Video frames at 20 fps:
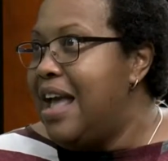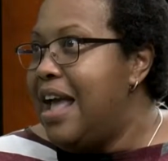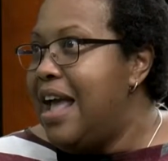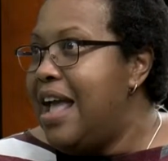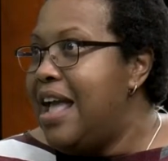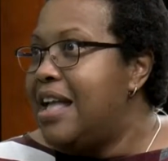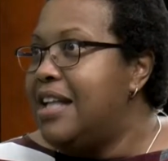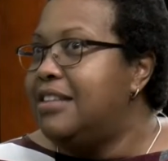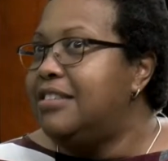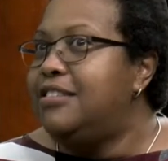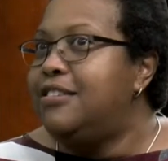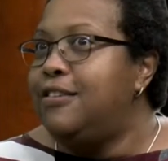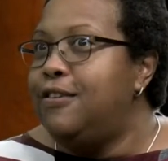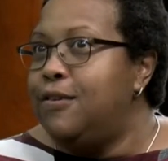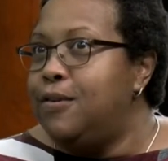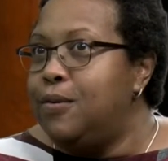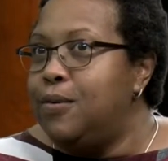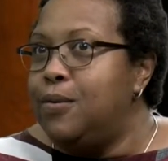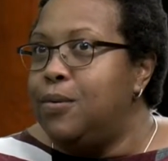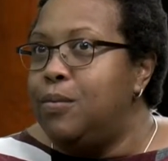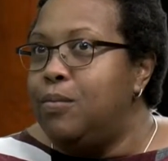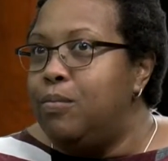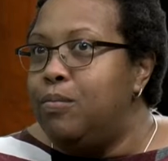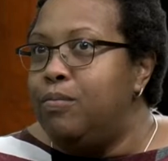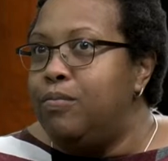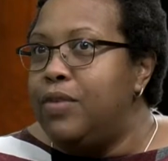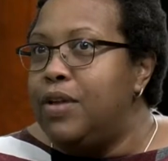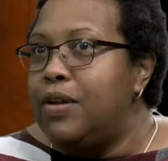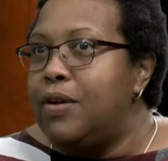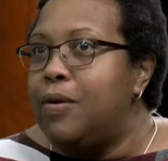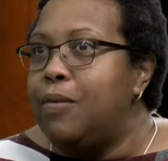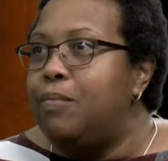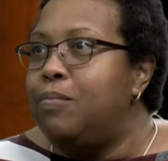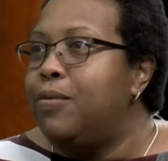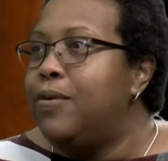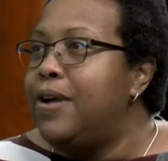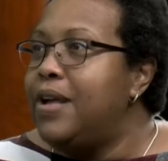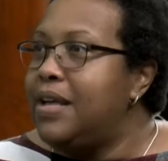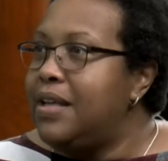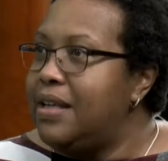and to,
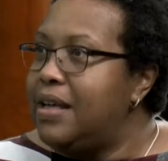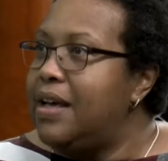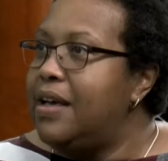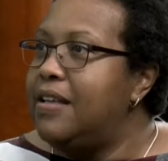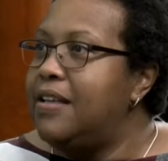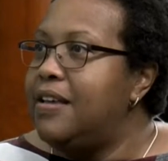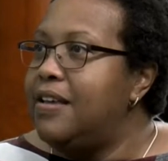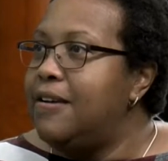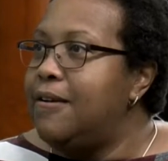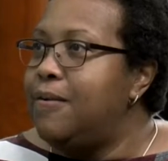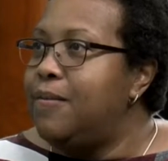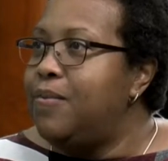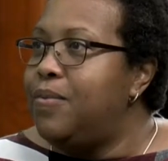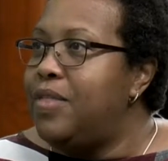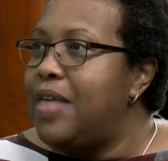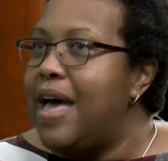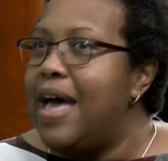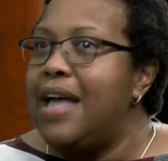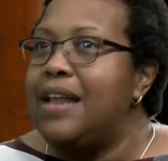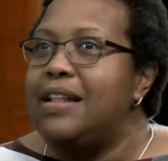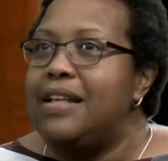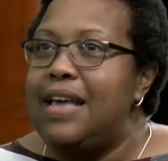bring, that